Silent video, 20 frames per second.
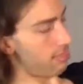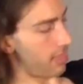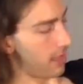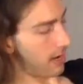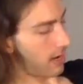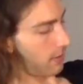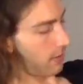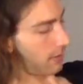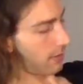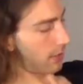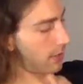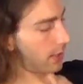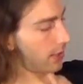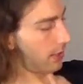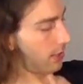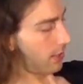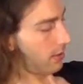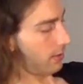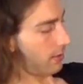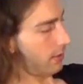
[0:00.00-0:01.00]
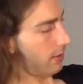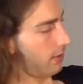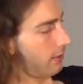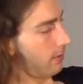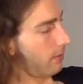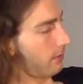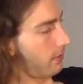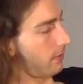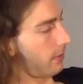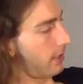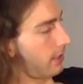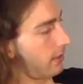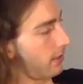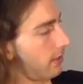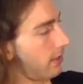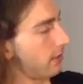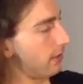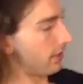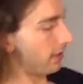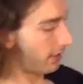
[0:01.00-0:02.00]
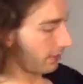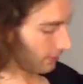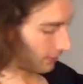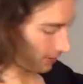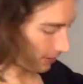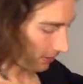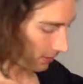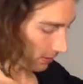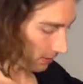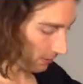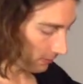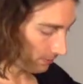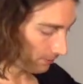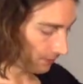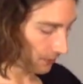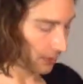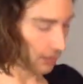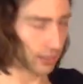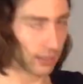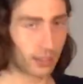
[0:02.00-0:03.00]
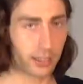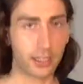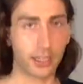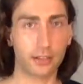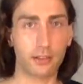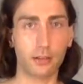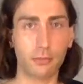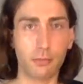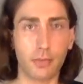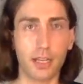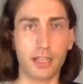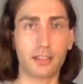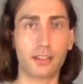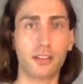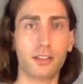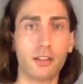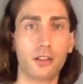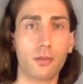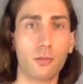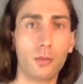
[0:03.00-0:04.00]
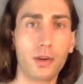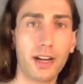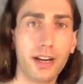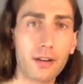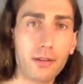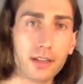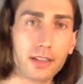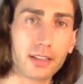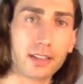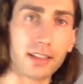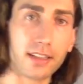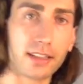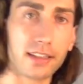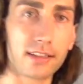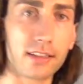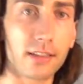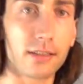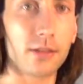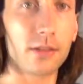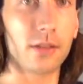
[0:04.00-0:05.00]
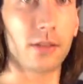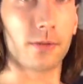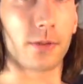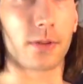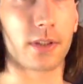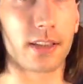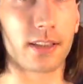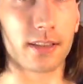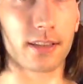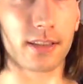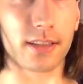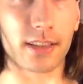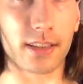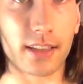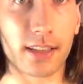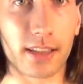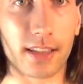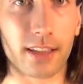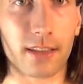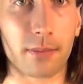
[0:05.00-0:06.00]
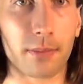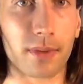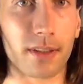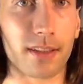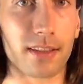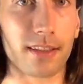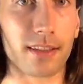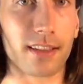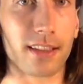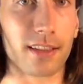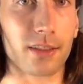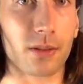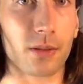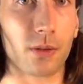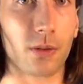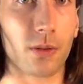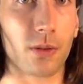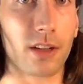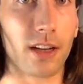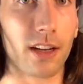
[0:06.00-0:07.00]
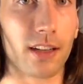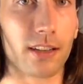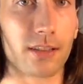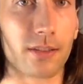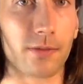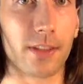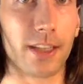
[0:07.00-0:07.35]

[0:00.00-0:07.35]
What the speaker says: will show you, I don't know. Can you imagine you're wearing this? I don't know if you can see it, but there's all kinds of